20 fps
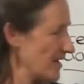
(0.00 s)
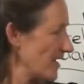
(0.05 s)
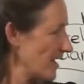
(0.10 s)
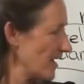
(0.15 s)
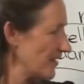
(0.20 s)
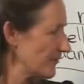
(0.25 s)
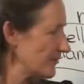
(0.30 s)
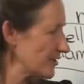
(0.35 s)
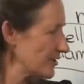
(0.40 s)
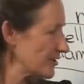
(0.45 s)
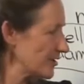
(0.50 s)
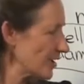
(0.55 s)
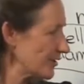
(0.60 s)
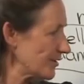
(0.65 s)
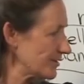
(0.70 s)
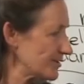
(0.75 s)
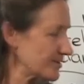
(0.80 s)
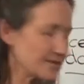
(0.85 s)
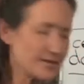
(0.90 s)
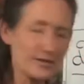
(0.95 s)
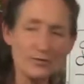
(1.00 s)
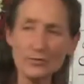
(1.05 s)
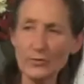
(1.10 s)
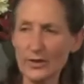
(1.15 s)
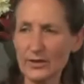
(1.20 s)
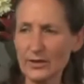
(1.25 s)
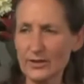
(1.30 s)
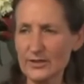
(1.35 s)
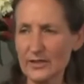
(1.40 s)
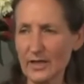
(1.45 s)
Have you noticed that
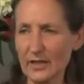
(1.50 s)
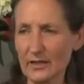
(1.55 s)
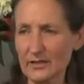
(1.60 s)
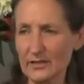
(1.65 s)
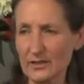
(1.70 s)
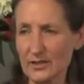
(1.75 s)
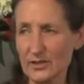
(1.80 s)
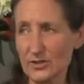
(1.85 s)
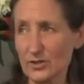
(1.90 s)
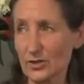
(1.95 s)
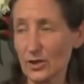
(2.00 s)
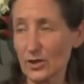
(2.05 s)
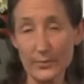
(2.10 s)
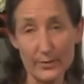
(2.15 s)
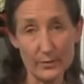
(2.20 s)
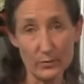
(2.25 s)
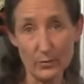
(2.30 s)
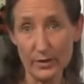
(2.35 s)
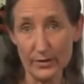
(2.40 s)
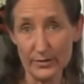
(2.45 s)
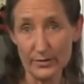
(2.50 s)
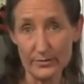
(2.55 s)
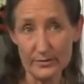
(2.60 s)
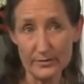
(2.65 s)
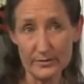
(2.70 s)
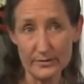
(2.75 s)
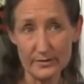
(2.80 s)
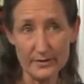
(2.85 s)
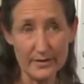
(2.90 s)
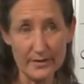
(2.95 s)
when you tell it to stop, it
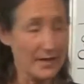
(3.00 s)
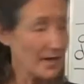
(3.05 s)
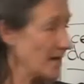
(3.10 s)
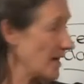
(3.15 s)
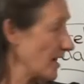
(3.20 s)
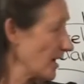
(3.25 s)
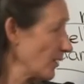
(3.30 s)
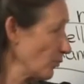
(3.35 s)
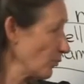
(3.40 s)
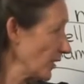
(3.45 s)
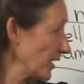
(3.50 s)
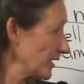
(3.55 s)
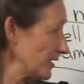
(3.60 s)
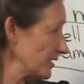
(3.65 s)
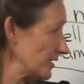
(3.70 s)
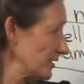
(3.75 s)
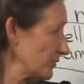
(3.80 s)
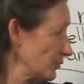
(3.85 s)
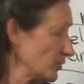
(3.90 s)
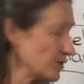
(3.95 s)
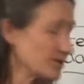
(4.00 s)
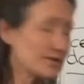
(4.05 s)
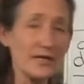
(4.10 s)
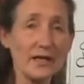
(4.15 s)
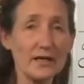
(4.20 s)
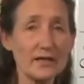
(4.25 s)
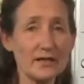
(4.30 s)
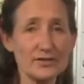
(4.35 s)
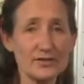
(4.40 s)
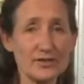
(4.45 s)
won't? And when you
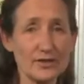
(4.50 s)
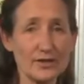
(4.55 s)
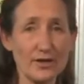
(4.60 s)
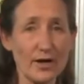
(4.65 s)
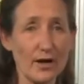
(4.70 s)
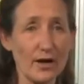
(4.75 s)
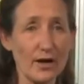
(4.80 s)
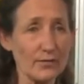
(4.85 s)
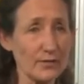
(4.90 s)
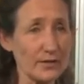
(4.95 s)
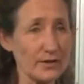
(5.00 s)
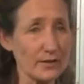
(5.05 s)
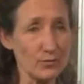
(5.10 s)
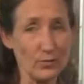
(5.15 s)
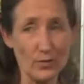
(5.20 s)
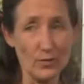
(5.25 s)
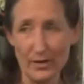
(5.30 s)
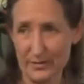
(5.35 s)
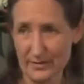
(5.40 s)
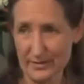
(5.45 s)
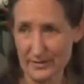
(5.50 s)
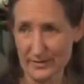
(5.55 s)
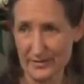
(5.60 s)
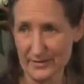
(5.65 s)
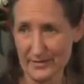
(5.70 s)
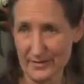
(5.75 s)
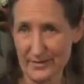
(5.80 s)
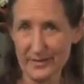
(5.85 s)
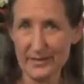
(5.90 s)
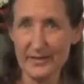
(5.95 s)
tell it to go, it won't.
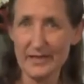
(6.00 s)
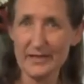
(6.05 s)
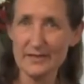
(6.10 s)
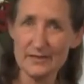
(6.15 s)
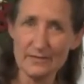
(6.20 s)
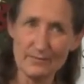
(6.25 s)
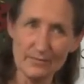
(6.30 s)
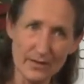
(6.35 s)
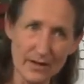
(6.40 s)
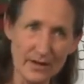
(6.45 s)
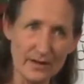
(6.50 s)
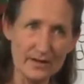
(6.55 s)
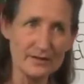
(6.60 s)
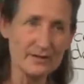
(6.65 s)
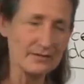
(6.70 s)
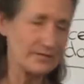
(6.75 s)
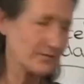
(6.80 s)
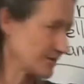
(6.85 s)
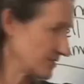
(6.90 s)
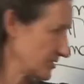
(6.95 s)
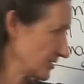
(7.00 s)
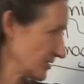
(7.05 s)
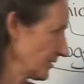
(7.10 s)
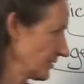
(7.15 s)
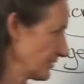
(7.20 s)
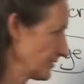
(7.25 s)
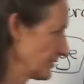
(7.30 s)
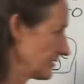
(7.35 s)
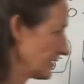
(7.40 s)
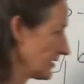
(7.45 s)
It has a mind of its
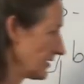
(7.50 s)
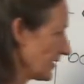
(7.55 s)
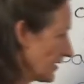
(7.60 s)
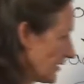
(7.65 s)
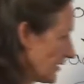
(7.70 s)
own.